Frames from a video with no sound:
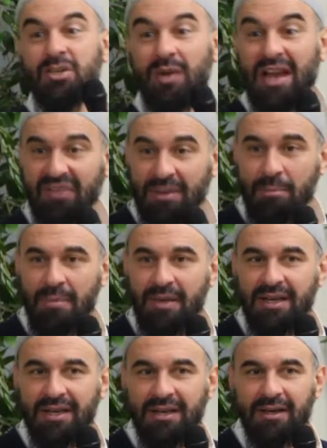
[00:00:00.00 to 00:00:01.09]
love Him,
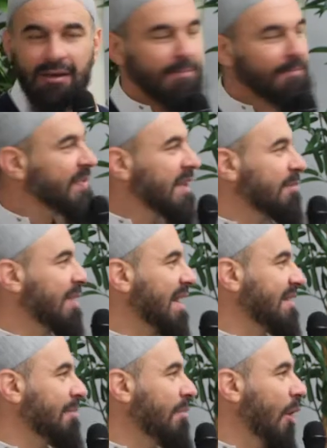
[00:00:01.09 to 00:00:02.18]
but at
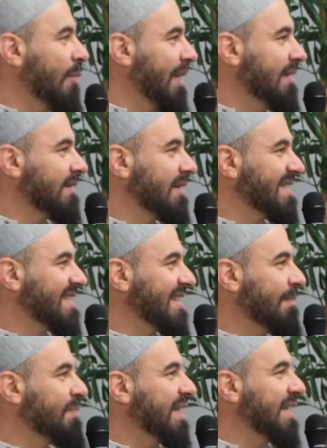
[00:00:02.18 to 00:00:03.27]
the moment, there's
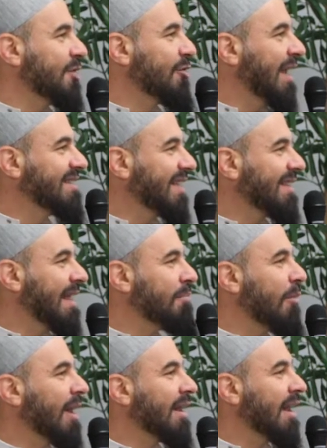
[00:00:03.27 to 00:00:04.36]
something greater than
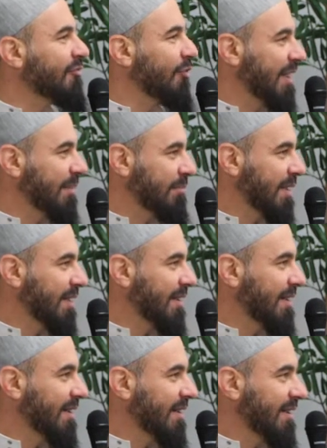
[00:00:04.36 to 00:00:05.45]
my love for Him.
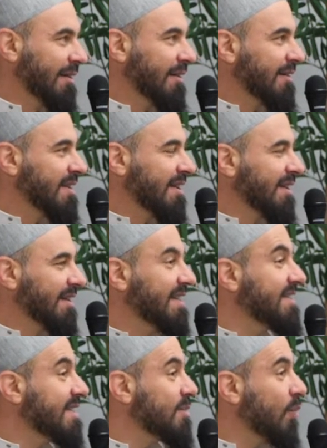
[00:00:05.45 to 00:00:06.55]
This
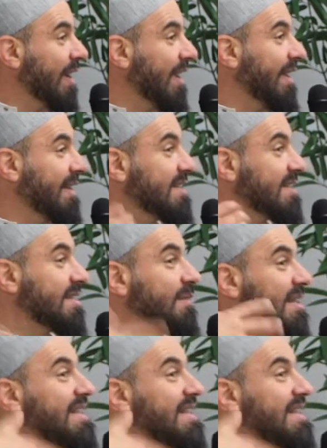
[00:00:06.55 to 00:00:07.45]
is how